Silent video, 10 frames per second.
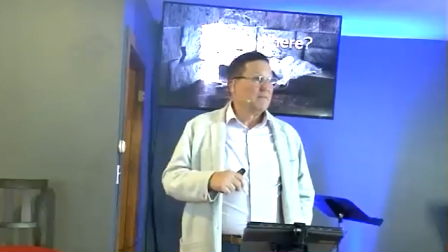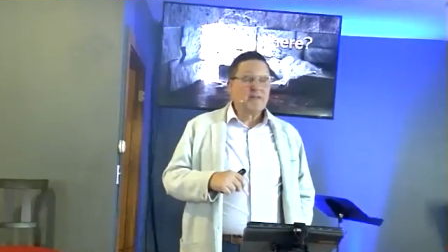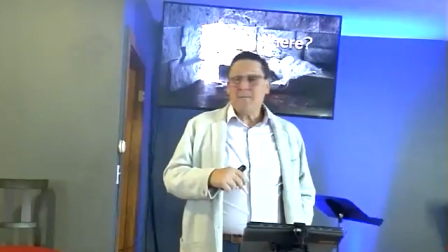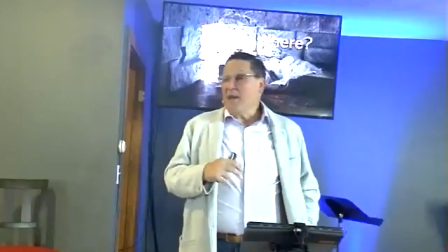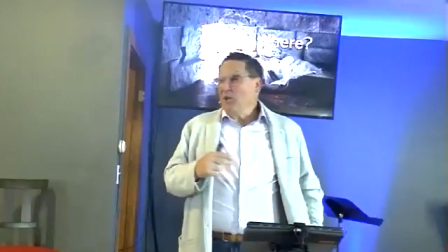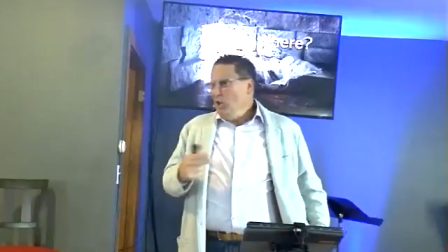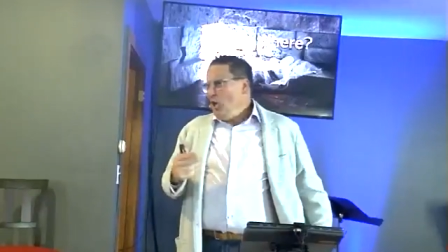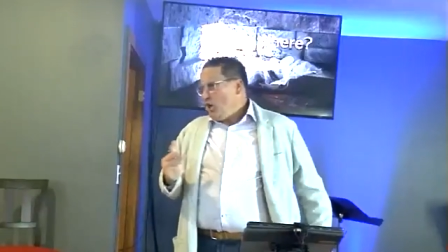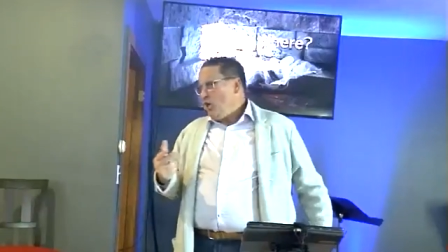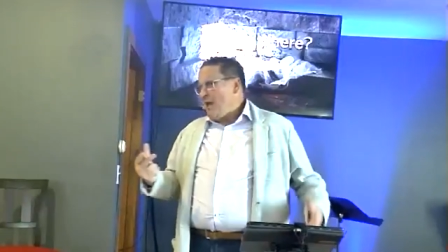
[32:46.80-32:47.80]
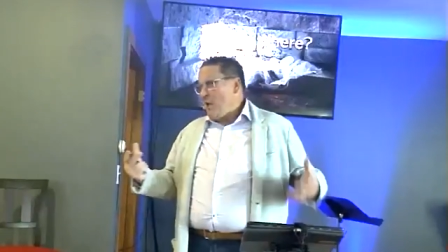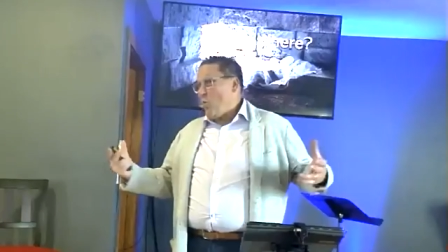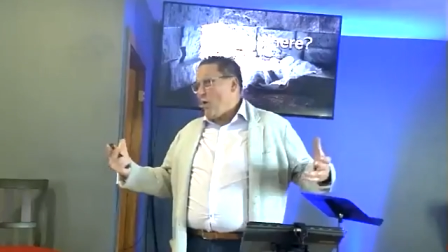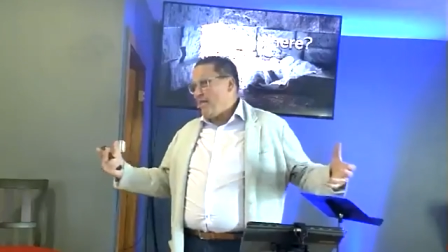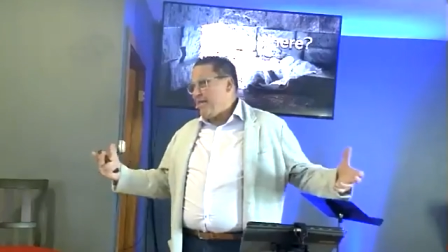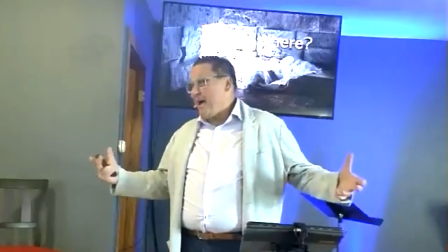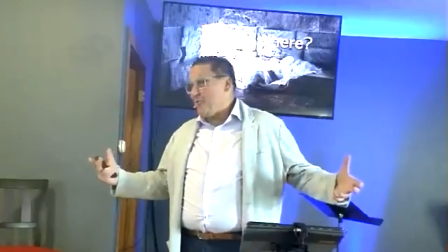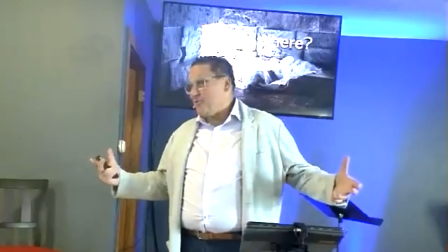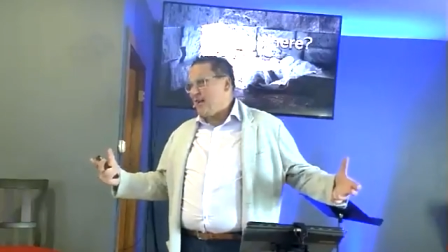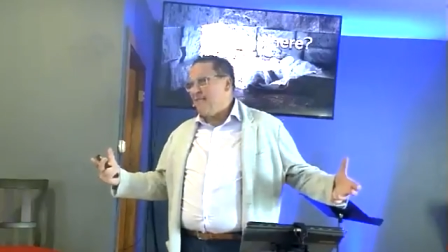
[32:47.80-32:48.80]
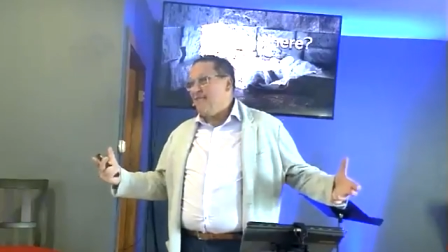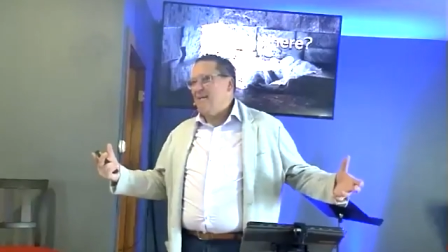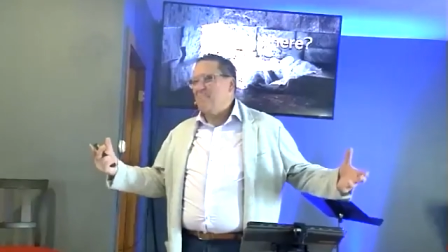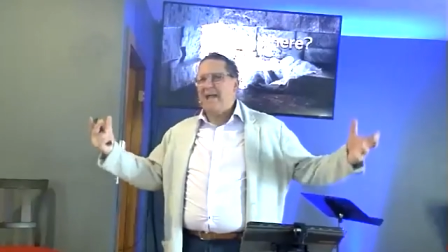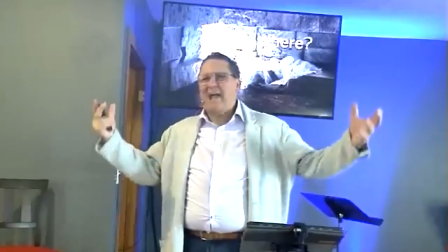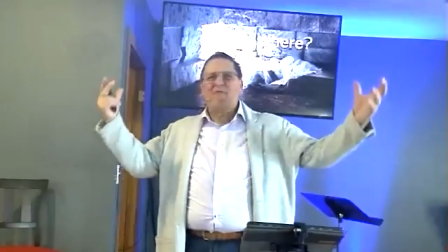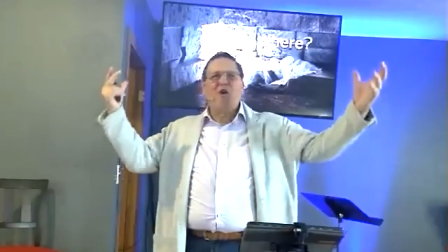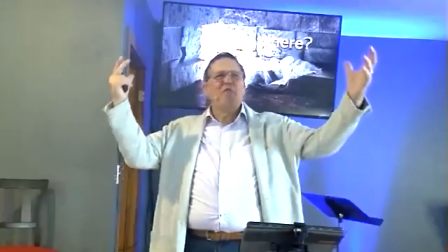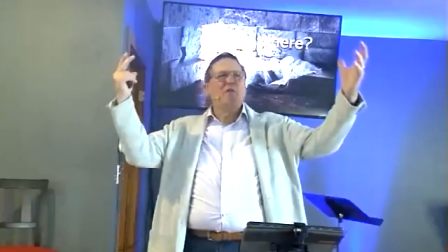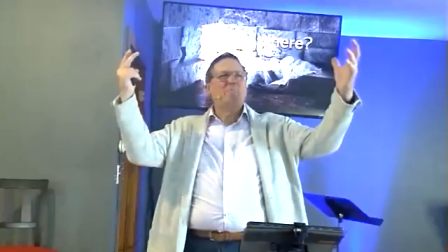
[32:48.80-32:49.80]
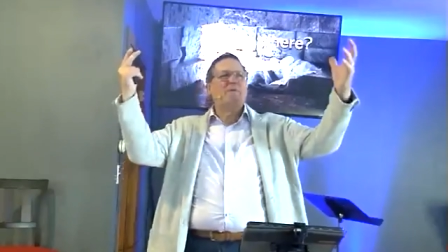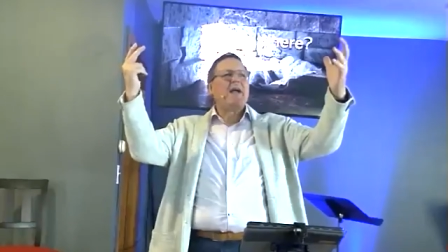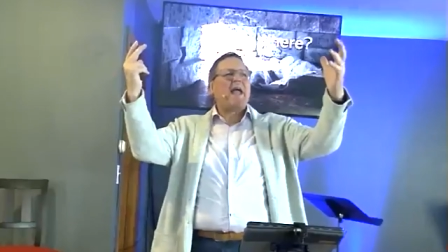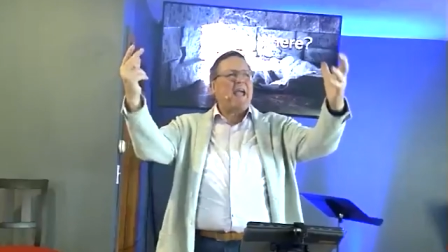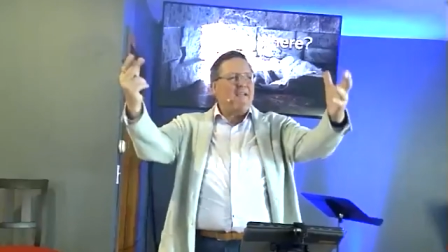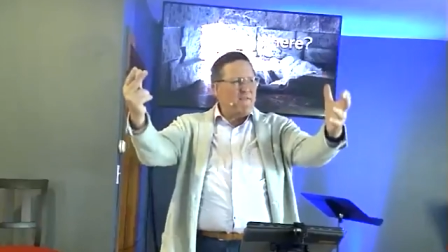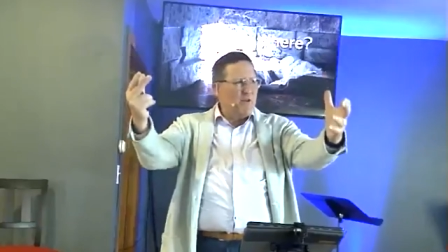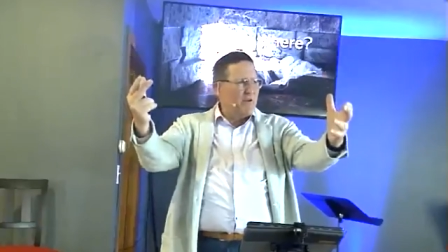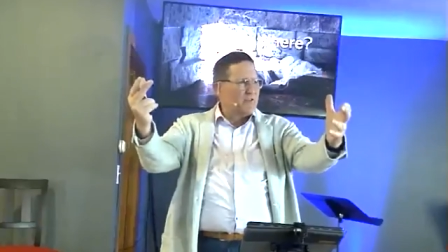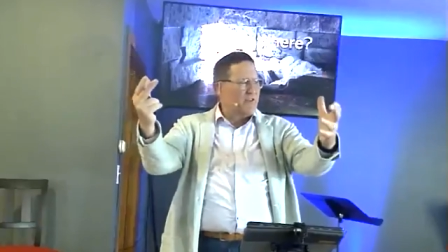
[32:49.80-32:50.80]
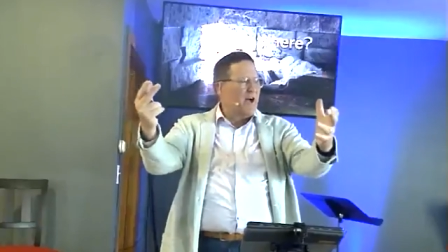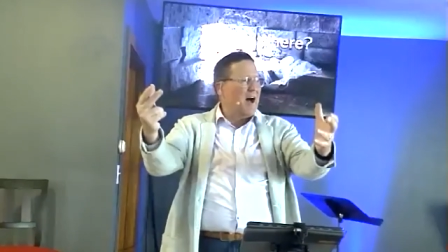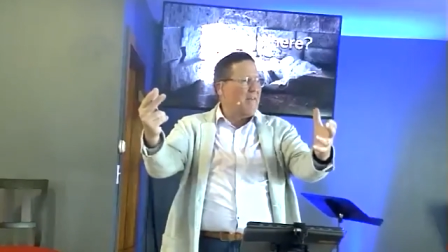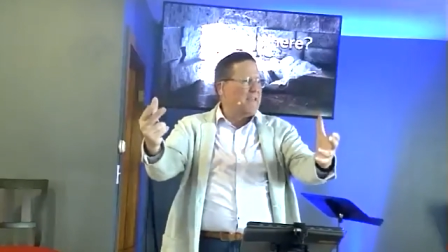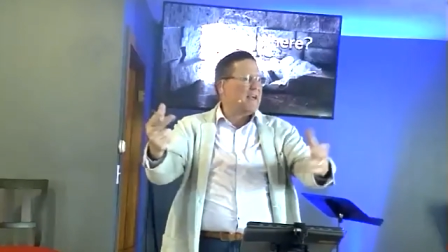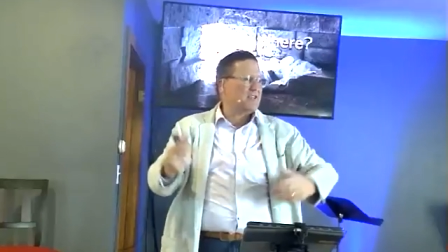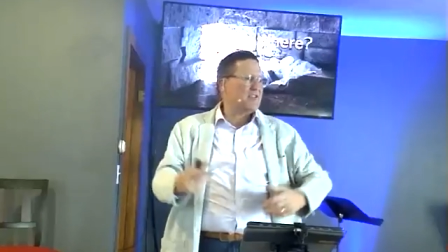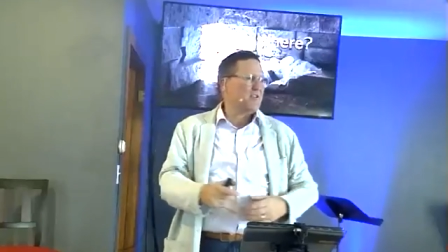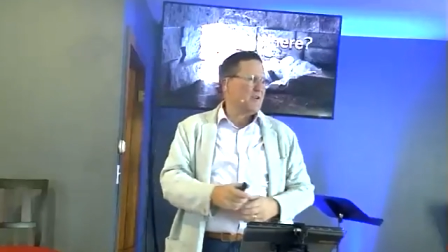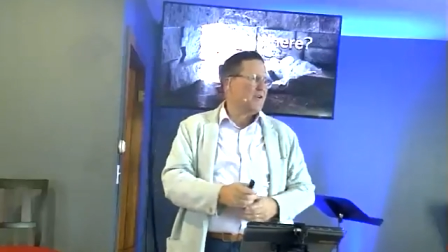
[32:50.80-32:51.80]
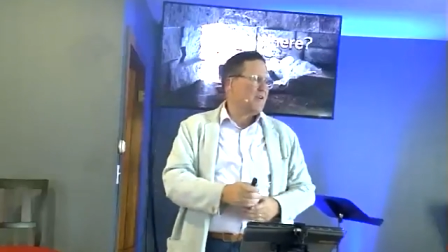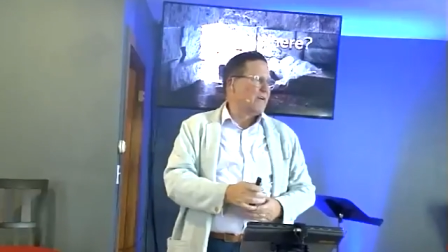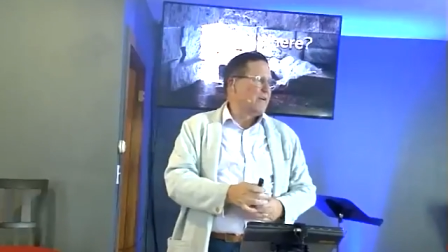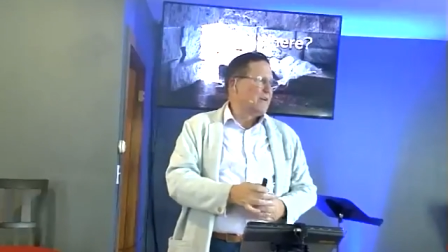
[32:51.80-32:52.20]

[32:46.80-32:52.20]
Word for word: They may look like one on the outside, they may have all the behaviors on the exterior.